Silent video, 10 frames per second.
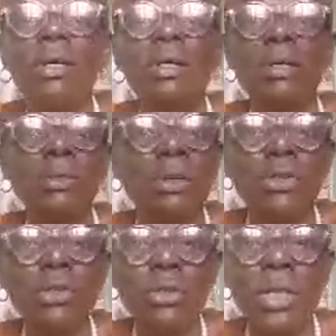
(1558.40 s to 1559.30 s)
don't
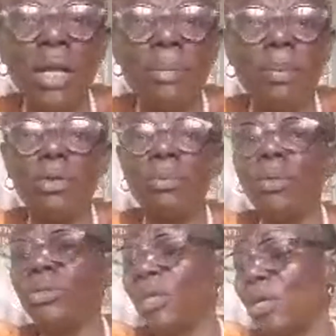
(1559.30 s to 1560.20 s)
use clay pot,
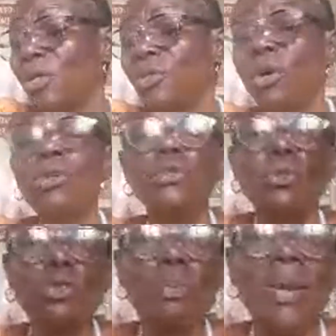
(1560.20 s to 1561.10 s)
but don't
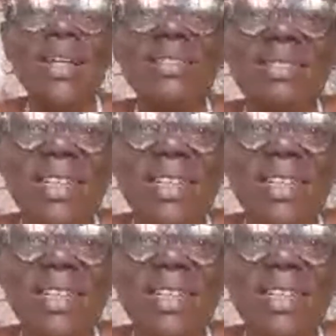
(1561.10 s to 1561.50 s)
use plastic